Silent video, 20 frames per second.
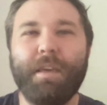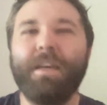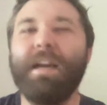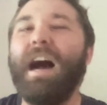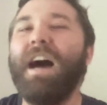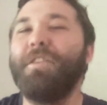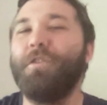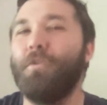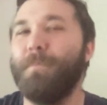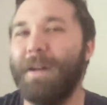
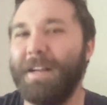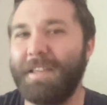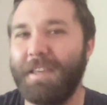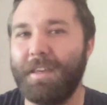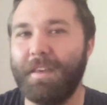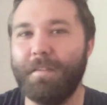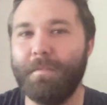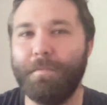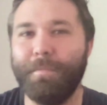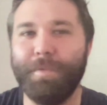
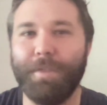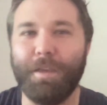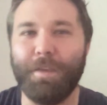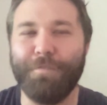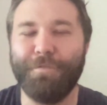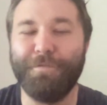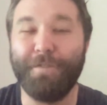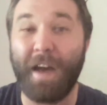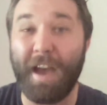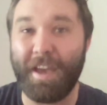Kanomaki, the
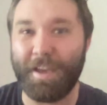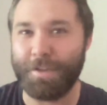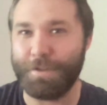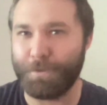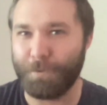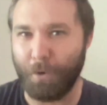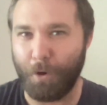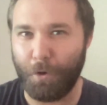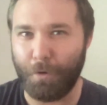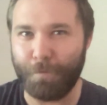fire
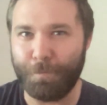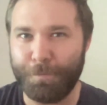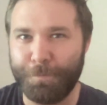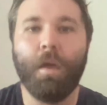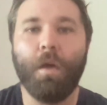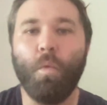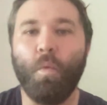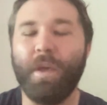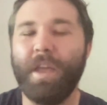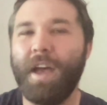scroll,
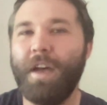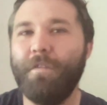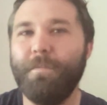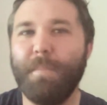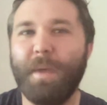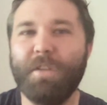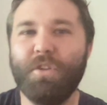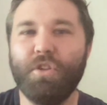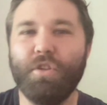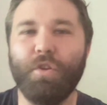we have
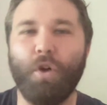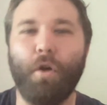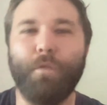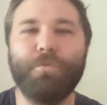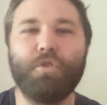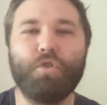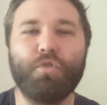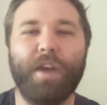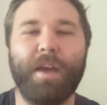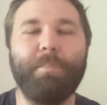mention of
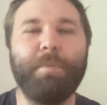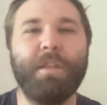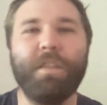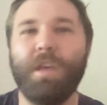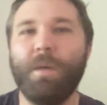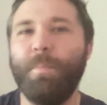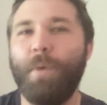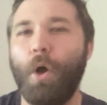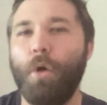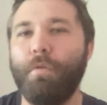trampling the
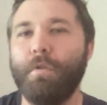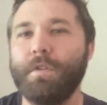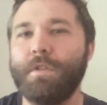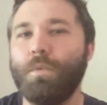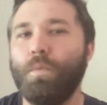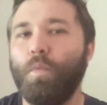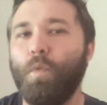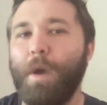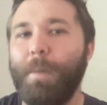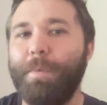opponent's
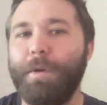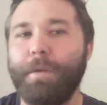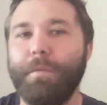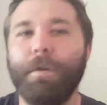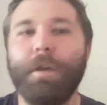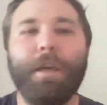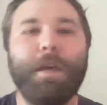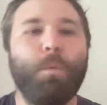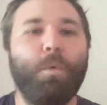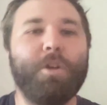weapon,
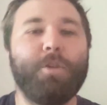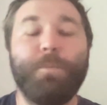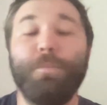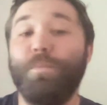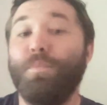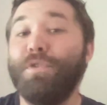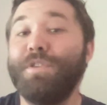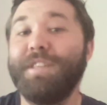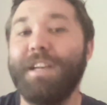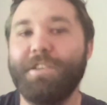which
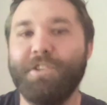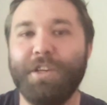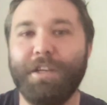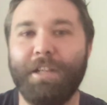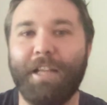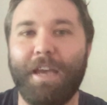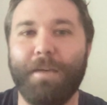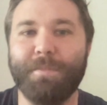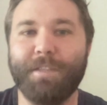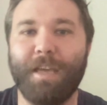Musashi
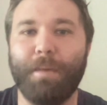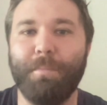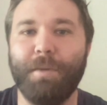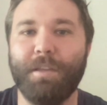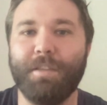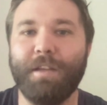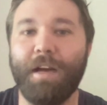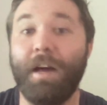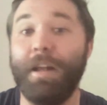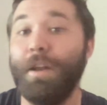claims can be
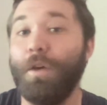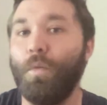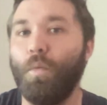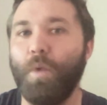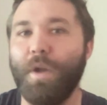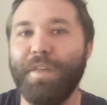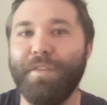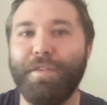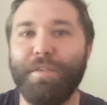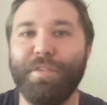done
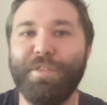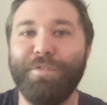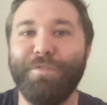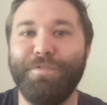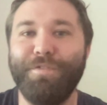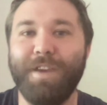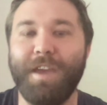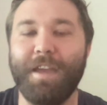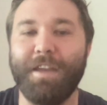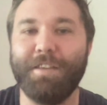with the
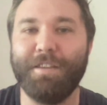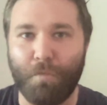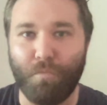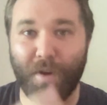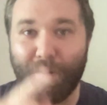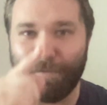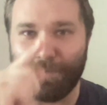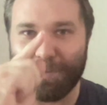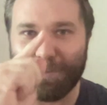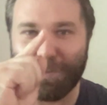feet,
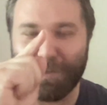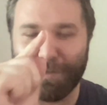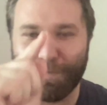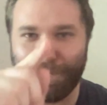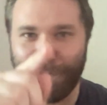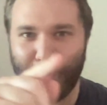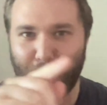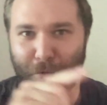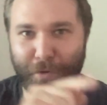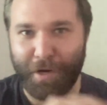reference to the
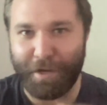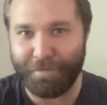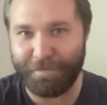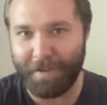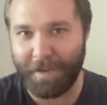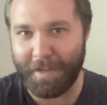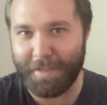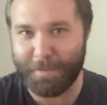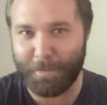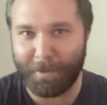Fiore
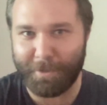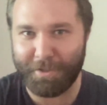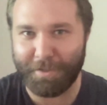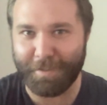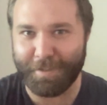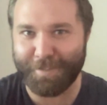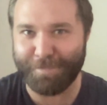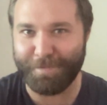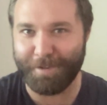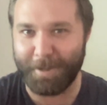fans watching
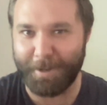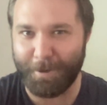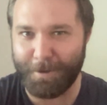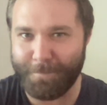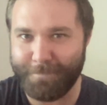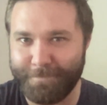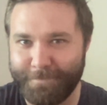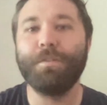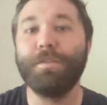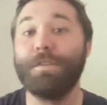this
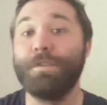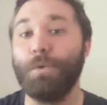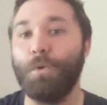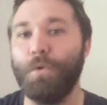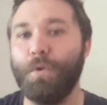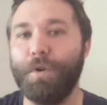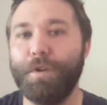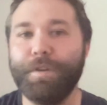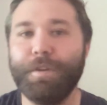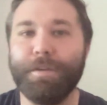video,
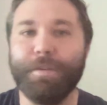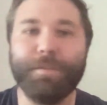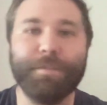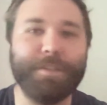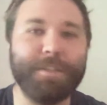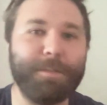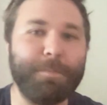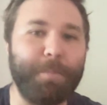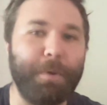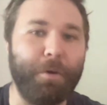sword,
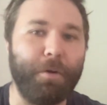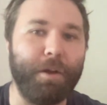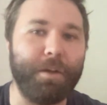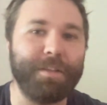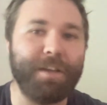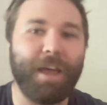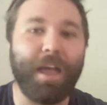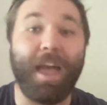spirit,